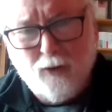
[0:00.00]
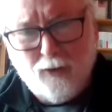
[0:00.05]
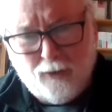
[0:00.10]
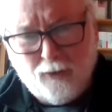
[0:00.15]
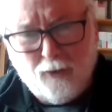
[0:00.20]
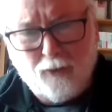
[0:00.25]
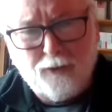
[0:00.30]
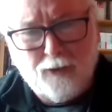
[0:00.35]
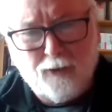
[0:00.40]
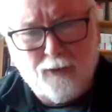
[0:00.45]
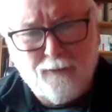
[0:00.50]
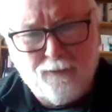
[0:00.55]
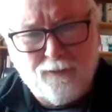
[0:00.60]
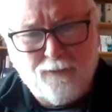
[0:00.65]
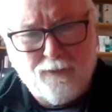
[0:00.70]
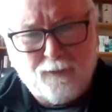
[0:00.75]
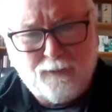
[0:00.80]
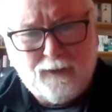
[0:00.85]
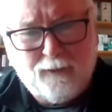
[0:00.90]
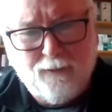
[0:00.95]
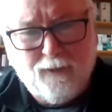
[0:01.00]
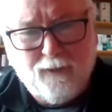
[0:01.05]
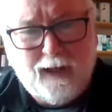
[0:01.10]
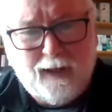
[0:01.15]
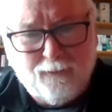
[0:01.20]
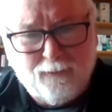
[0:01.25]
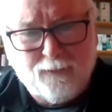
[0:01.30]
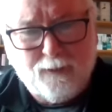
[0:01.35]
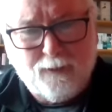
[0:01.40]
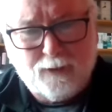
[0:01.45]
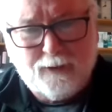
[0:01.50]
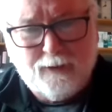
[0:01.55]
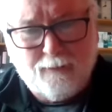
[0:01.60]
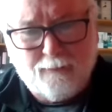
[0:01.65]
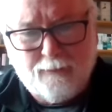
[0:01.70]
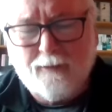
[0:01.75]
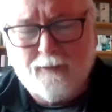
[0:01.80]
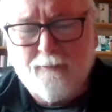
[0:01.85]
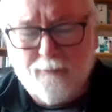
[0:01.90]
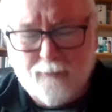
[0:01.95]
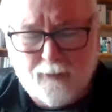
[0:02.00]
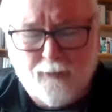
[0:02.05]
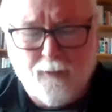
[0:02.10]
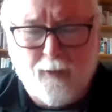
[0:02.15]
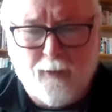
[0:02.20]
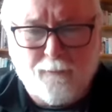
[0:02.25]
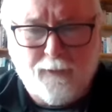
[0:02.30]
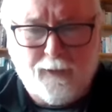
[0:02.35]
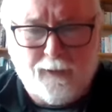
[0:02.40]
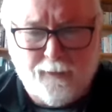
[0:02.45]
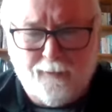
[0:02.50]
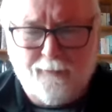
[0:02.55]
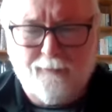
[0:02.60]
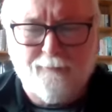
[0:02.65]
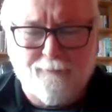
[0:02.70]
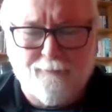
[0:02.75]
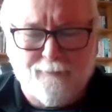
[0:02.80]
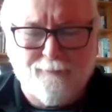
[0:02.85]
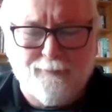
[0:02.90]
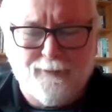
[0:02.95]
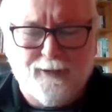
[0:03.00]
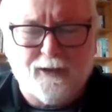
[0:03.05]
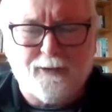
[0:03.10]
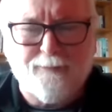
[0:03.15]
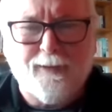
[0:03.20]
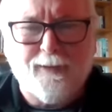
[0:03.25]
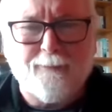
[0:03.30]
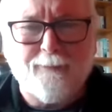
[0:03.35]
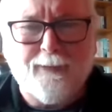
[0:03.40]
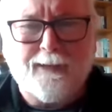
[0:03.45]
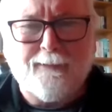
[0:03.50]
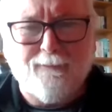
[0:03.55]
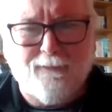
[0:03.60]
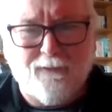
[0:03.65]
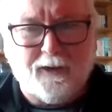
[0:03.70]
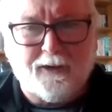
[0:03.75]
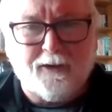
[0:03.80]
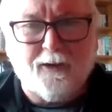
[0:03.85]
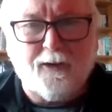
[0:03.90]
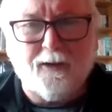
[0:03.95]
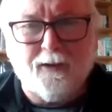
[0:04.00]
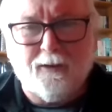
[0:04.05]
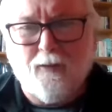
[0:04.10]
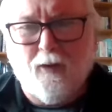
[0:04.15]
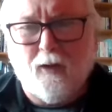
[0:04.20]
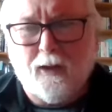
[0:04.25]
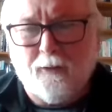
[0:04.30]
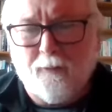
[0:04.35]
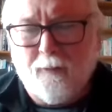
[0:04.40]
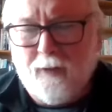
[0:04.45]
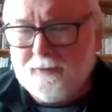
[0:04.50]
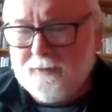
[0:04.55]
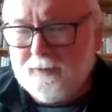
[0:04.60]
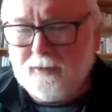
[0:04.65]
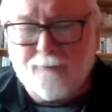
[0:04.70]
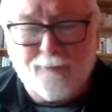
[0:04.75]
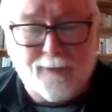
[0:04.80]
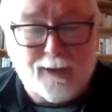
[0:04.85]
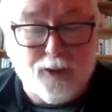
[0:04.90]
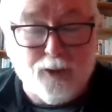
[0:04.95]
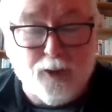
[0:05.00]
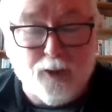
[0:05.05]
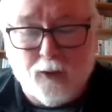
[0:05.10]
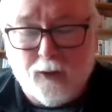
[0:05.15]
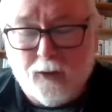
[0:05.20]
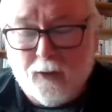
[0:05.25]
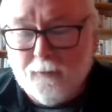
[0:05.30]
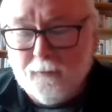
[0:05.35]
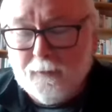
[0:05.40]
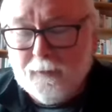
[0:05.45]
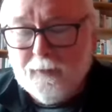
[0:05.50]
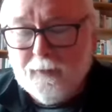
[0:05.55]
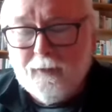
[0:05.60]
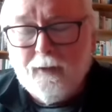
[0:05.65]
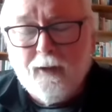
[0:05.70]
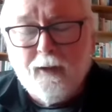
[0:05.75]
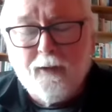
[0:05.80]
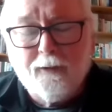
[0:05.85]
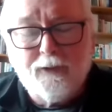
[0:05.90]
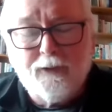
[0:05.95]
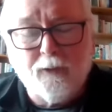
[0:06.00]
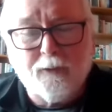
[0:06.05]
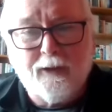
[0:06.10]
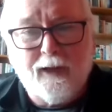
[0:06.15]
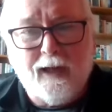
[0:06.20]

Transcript: under 55, because being fitter and all the rest of it, and being younger. So